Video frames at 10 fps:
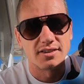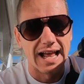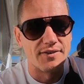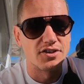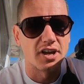
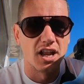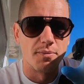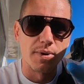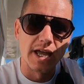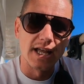Slammer's
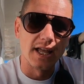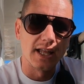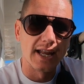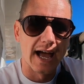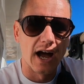gonna
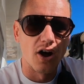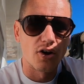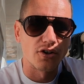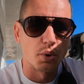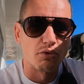be now,
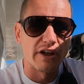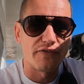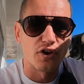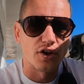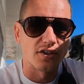because we're
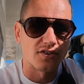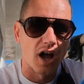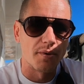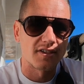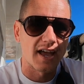refueling on the
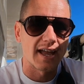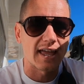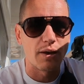starboard tank,